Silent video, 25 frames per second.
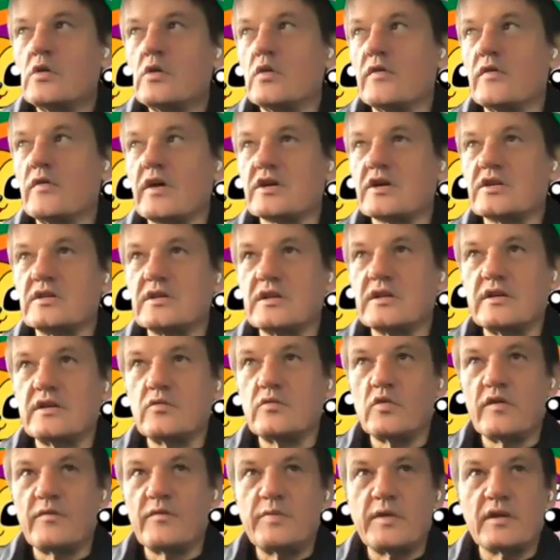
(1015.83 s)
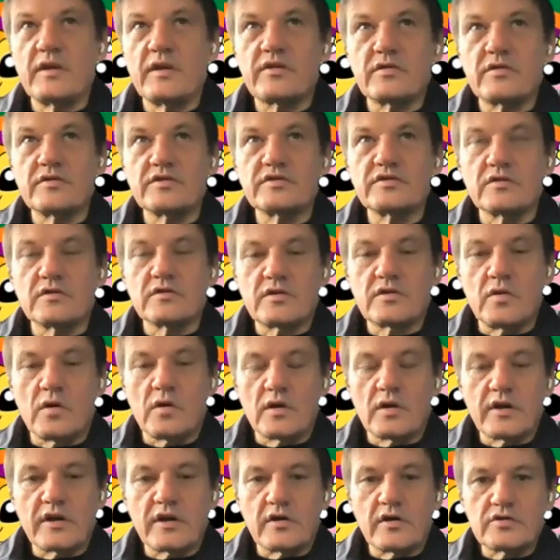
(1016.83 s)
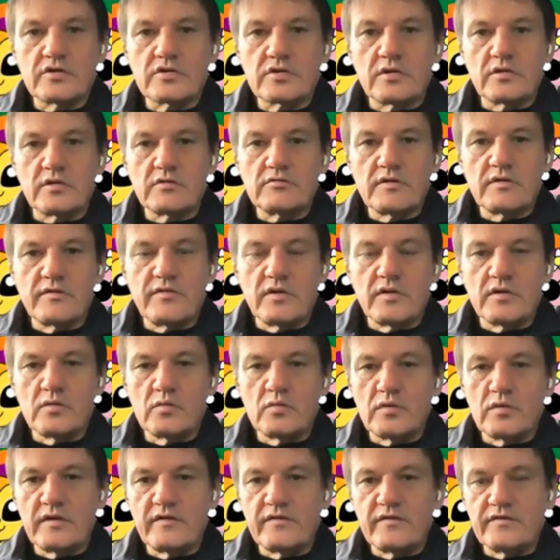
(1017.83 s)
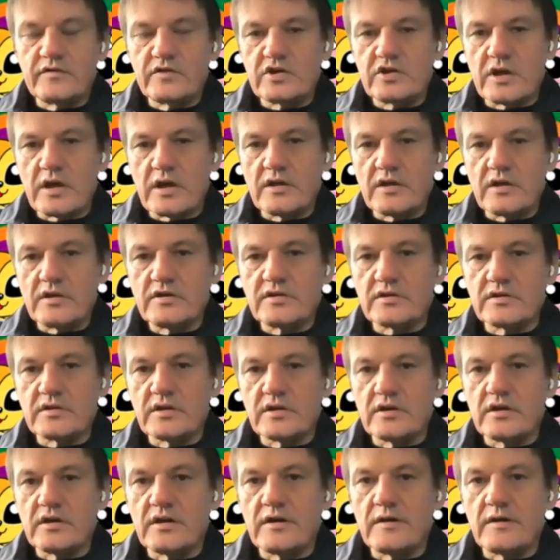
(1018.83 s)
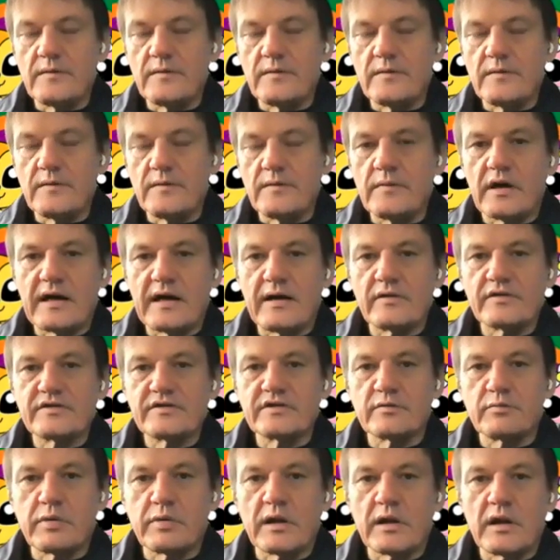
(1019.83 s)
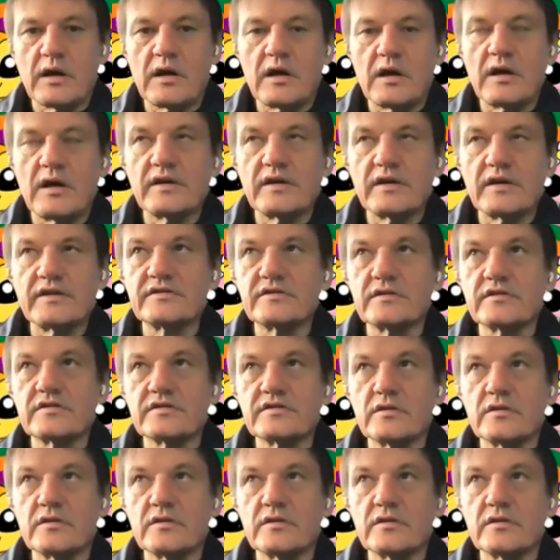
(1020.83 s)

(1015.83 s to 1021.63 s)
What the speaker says: We've been through sort of quality control review, and we've changed our supplies.